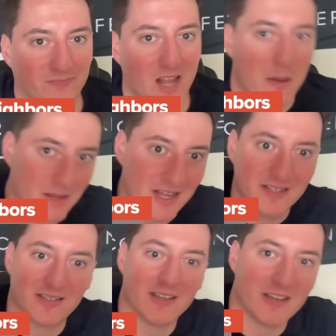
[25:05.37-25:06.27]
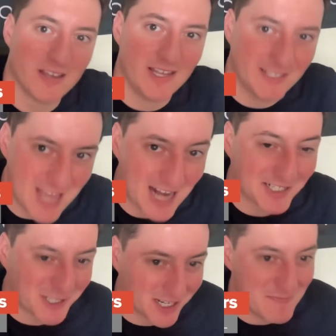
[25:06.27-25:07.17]
I mean, is
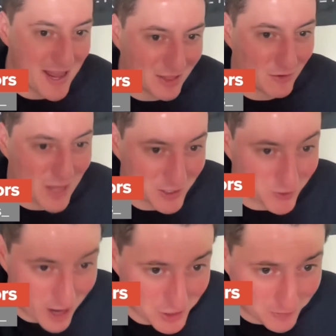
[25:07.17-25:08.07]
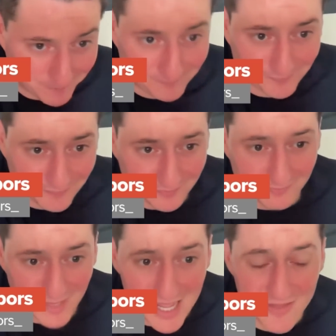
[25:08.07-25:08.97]
Texas going to make it through that stretch
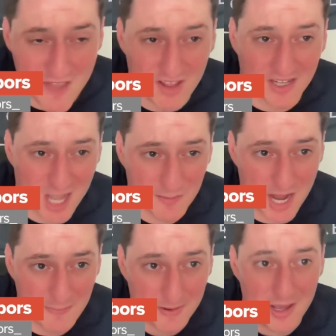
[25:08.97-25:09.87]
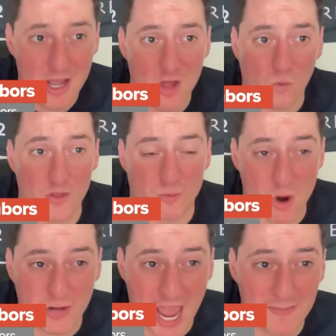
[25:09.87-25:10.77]
they've got coming up with
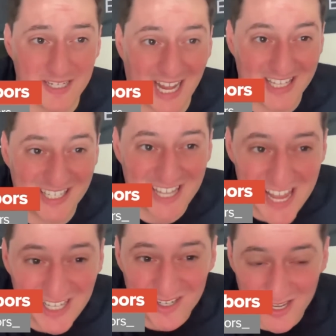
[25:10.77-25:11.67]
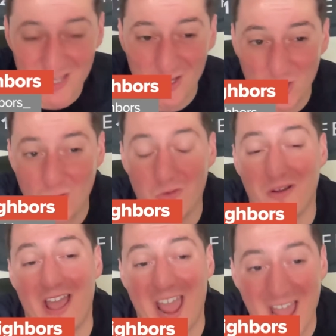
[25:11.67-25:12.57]
road games against TCU
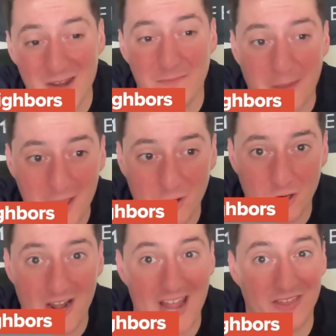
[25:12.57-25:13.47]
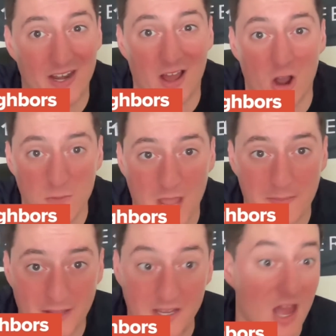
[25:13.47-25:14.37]
and Baylor and then a home game
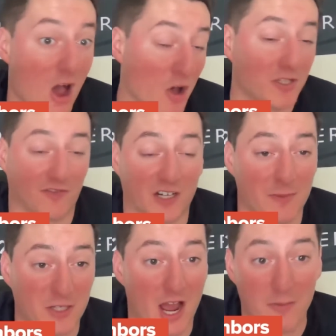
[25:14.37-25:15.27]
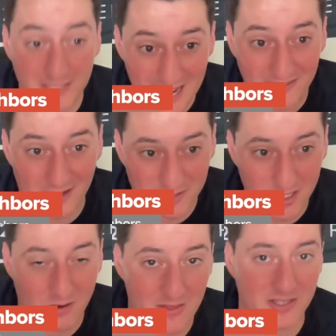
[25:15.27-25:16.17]
against also, I forgot to mention Iowa State in there too,
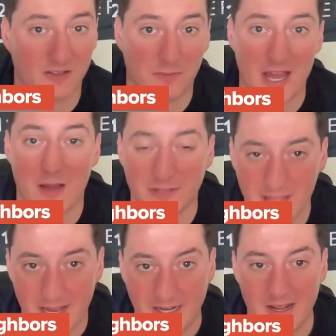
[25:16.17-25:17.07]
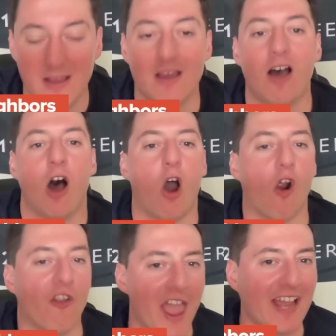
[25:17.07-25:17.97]
right? They still have to play Iowa State. Are
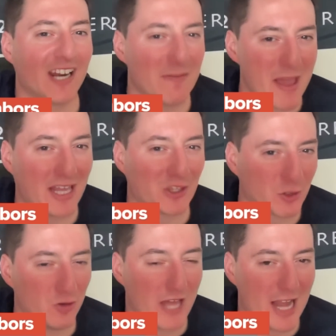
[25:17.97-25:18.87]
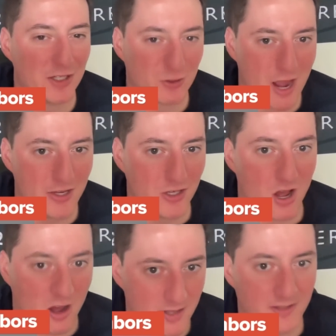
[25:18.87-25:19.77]
they going to make it through that stretch
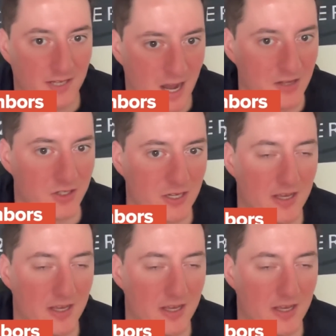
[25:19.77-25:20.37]
untouched?